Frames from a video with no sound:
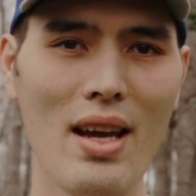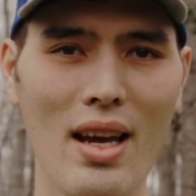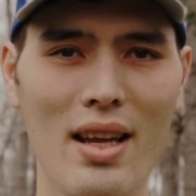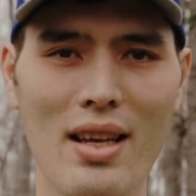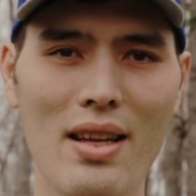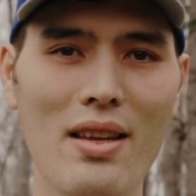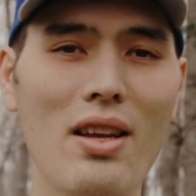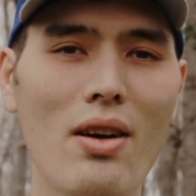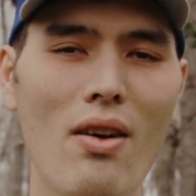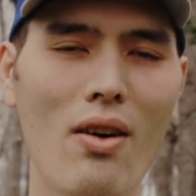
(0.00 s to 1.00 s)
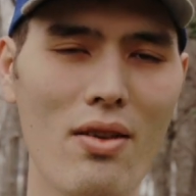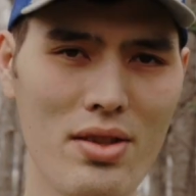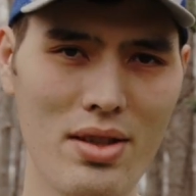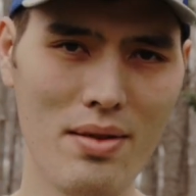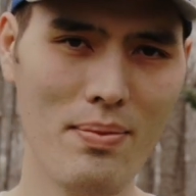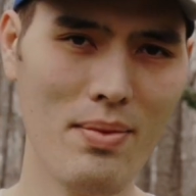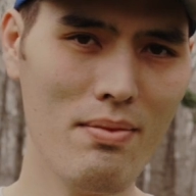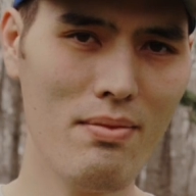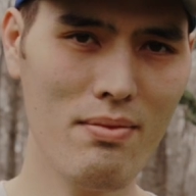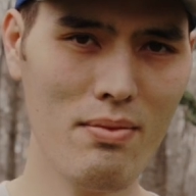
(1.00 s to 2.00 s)
And then there are some
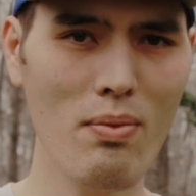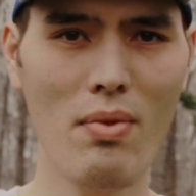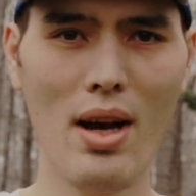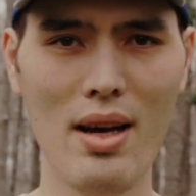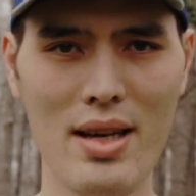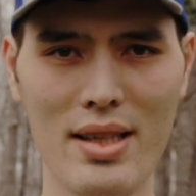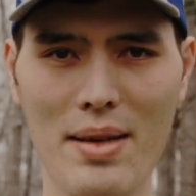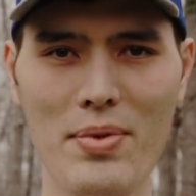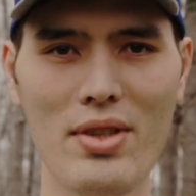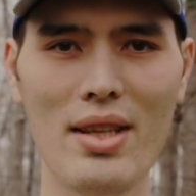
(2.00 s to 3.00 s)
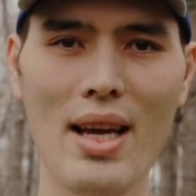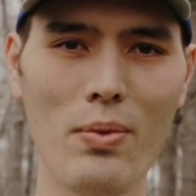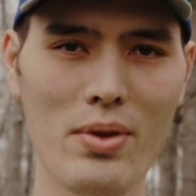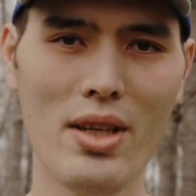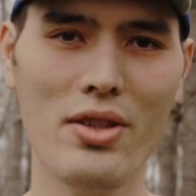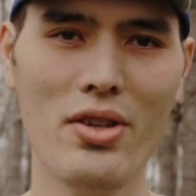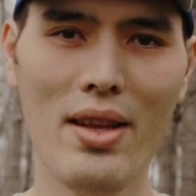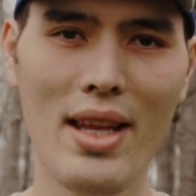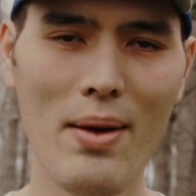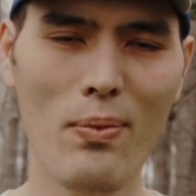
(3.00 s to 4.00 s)
exceptions to that. We'll touch on
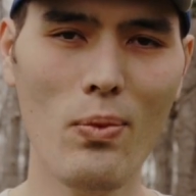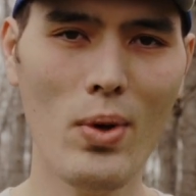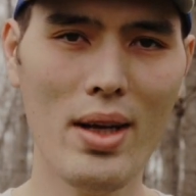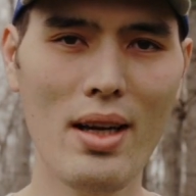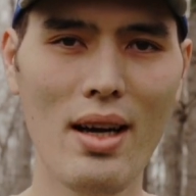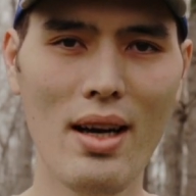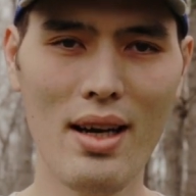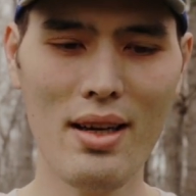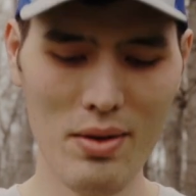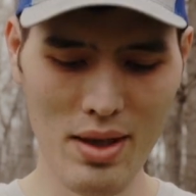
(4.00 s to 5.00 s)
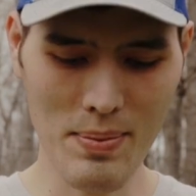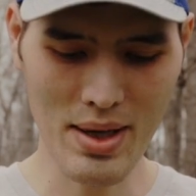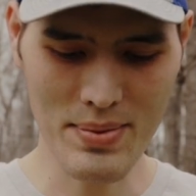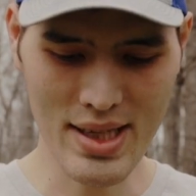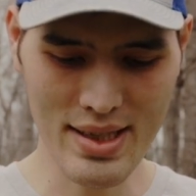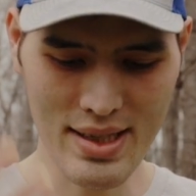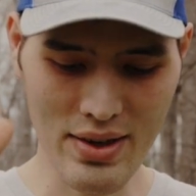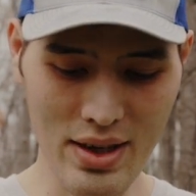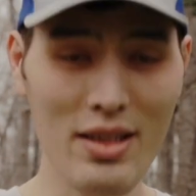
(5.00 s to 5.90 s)
that when it becomes necessary.